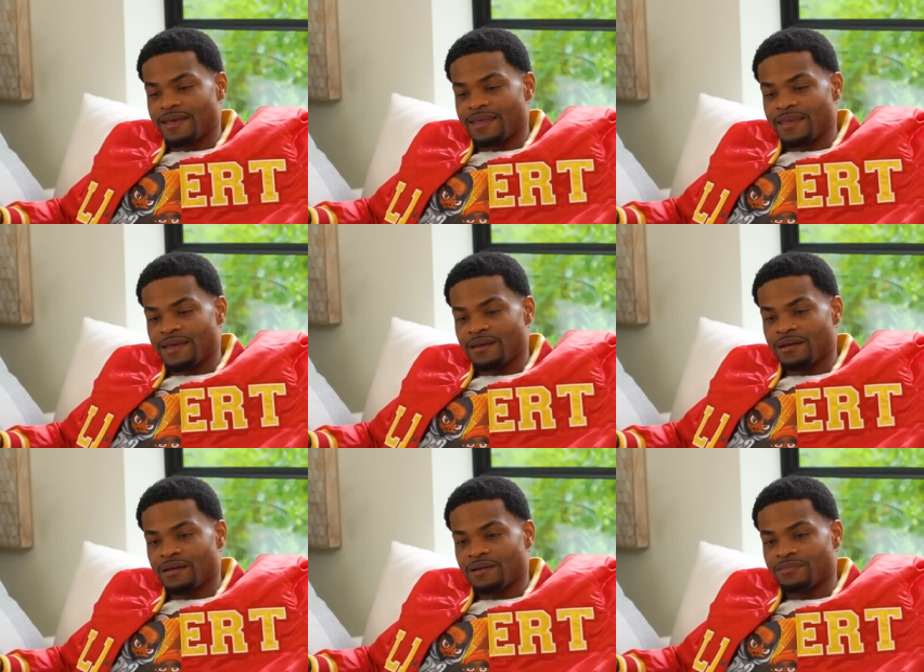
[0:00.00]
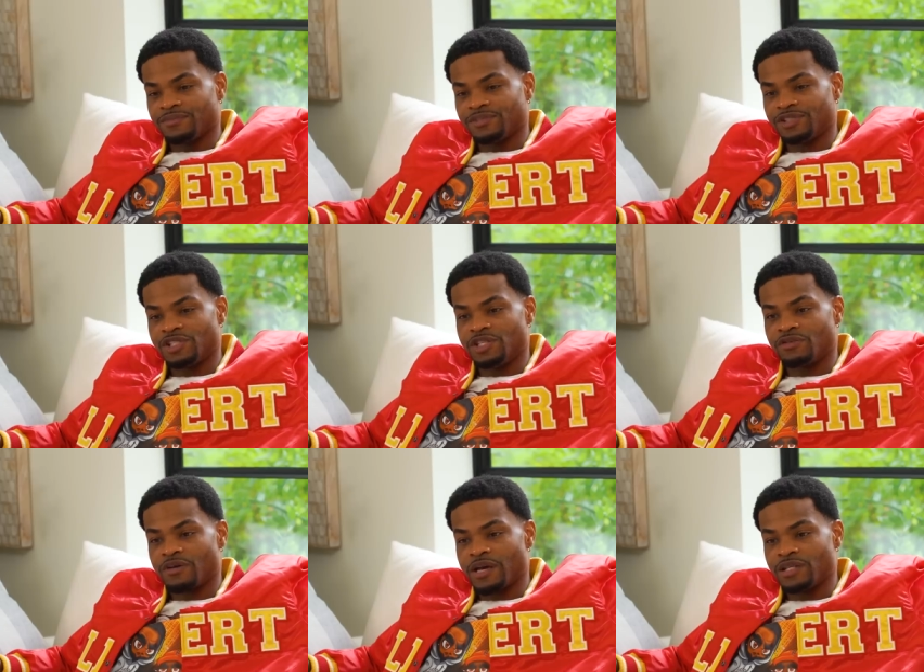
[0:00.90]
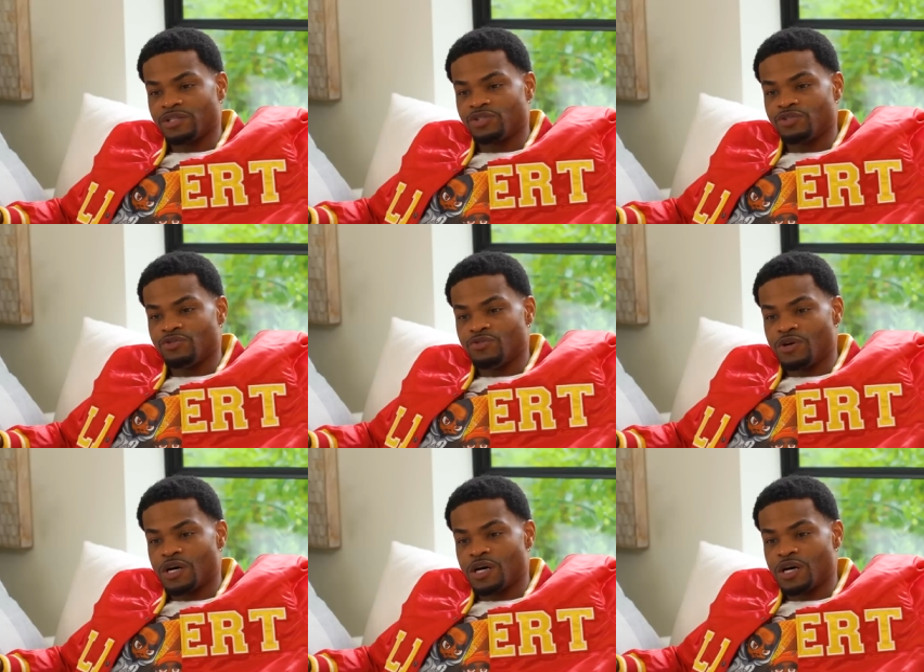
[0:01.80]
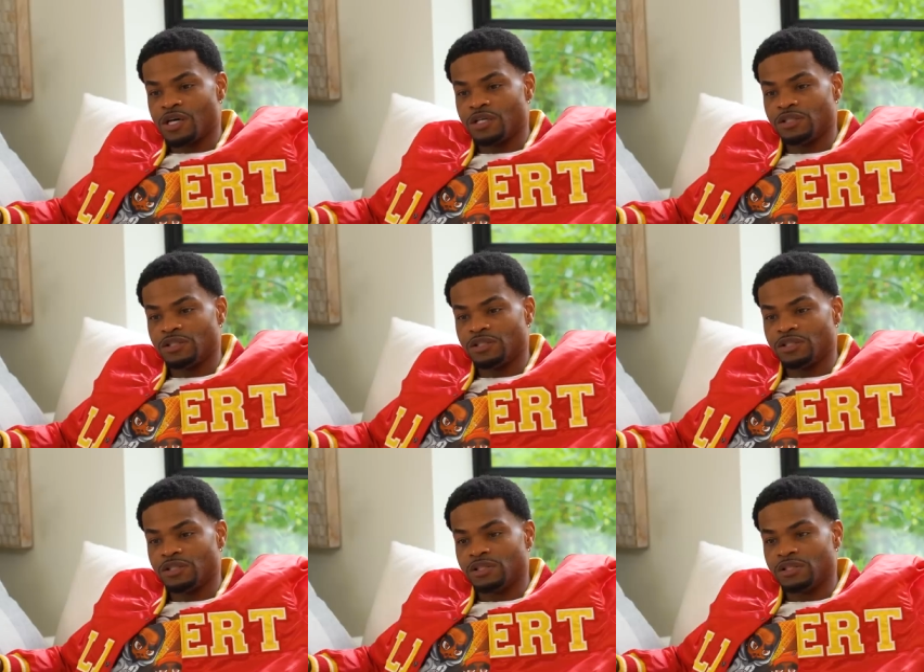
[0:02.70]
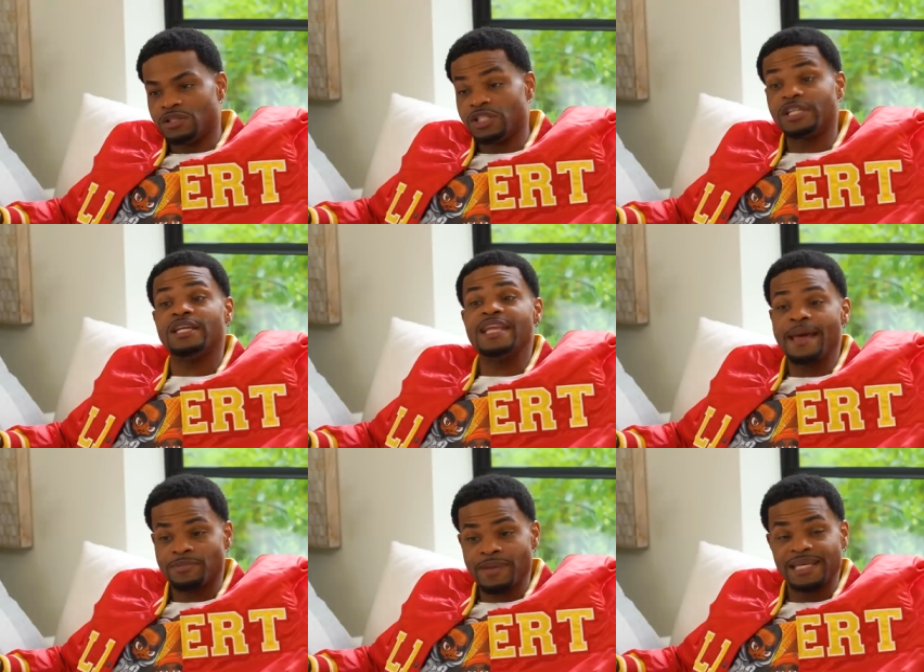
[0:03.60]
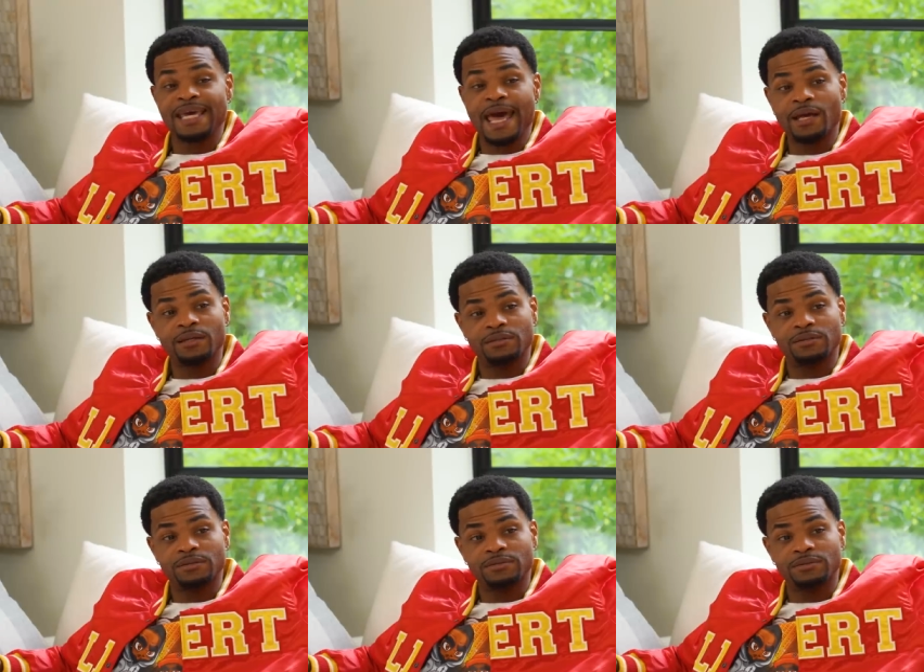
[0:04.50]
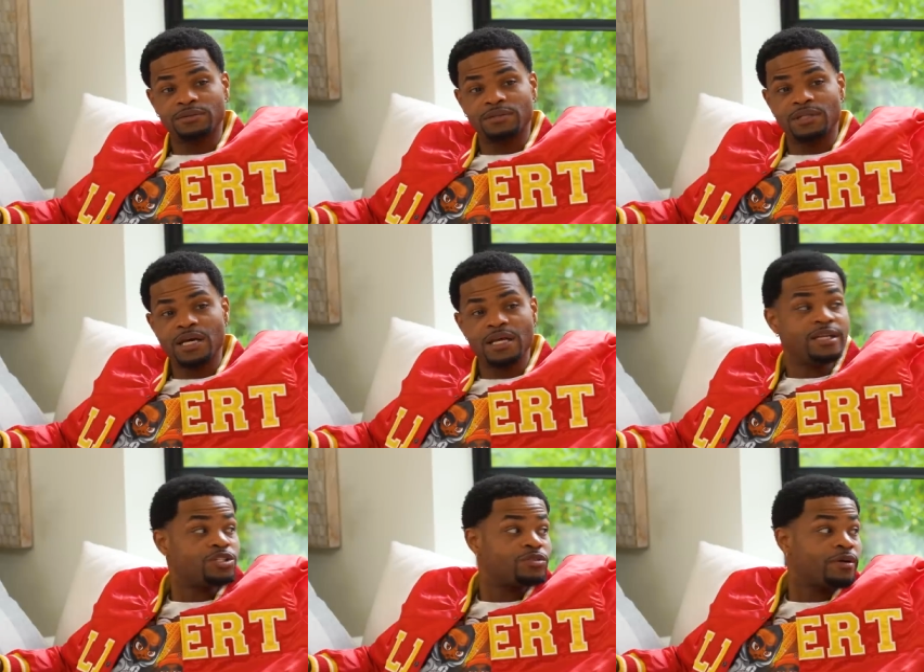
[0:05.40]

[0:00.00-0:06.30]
And then um, she threatens to, uh, she kidnaps my cat, and then she